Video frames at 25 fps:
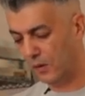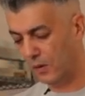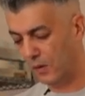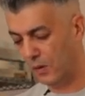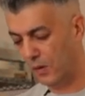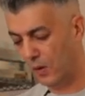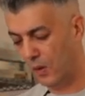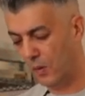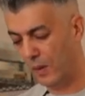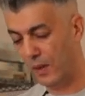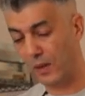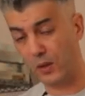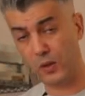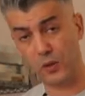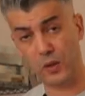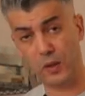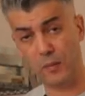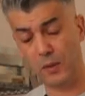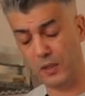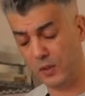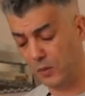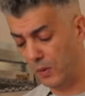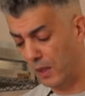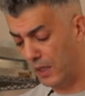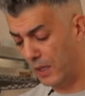to, know when the
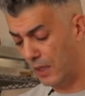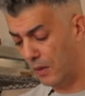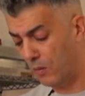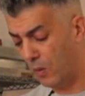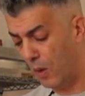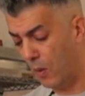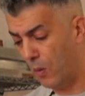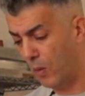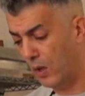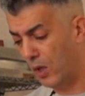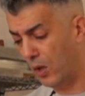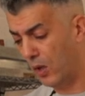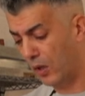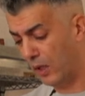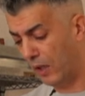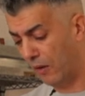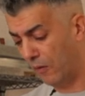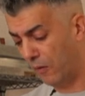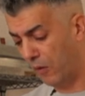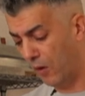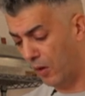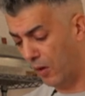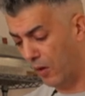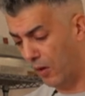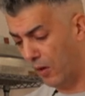cream is ready, what we're looking
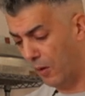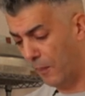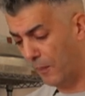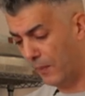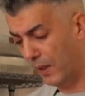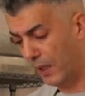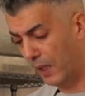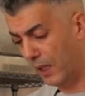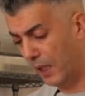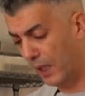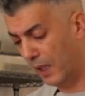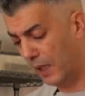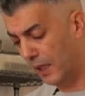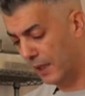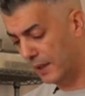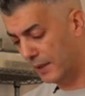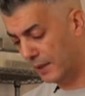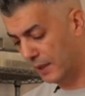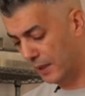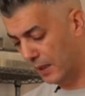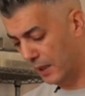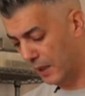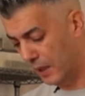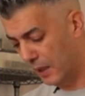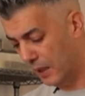for
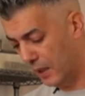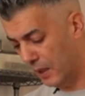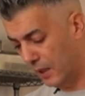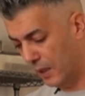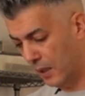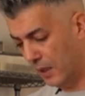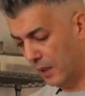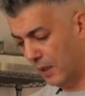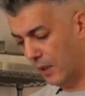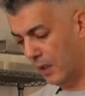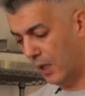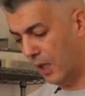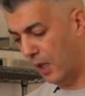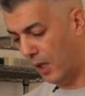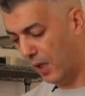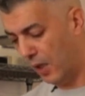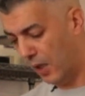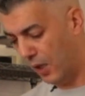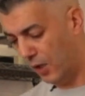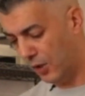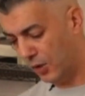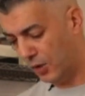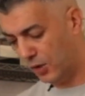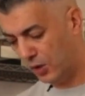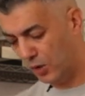is
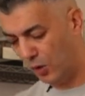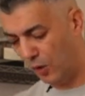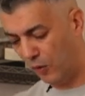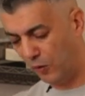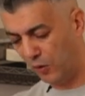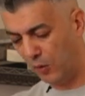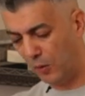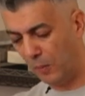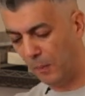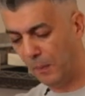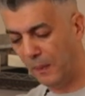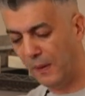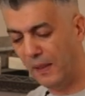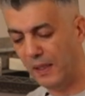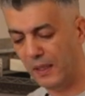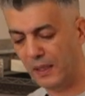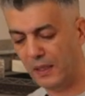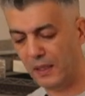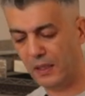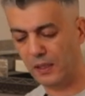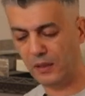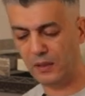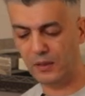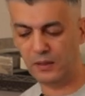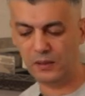a soft
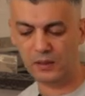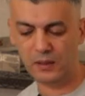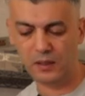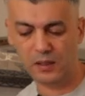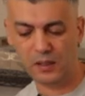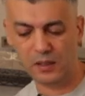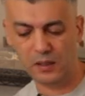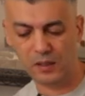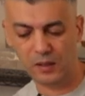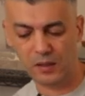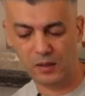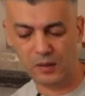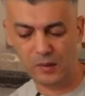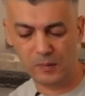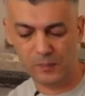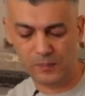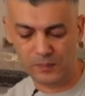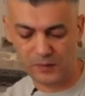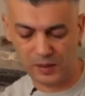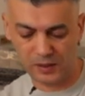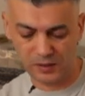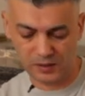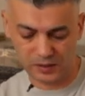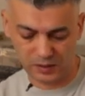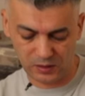peak,
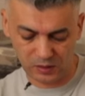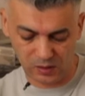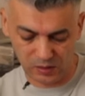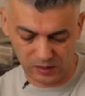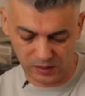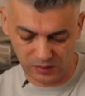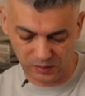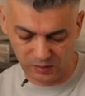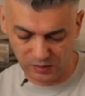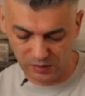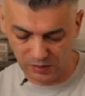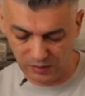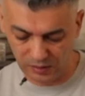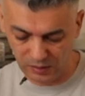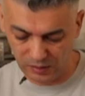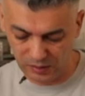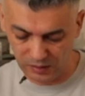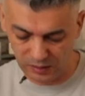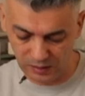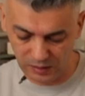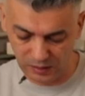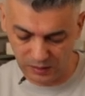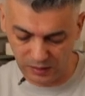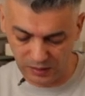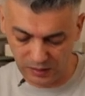um, as it's called in the, in,
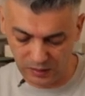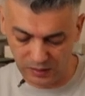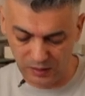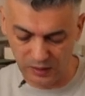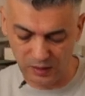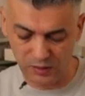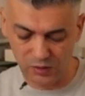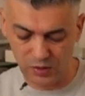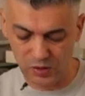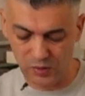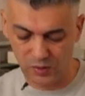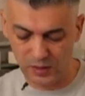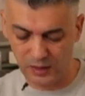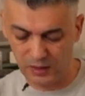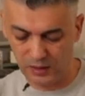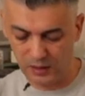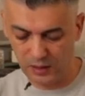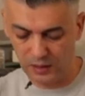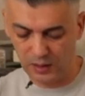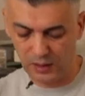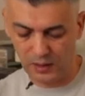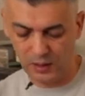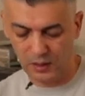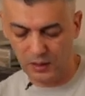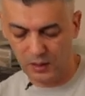in, the, in the industry.
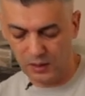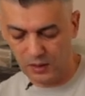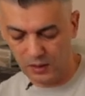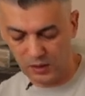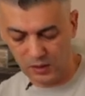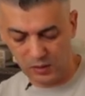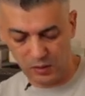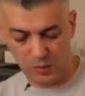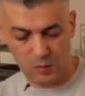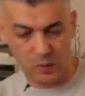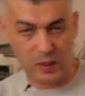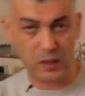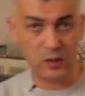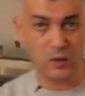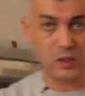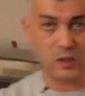So when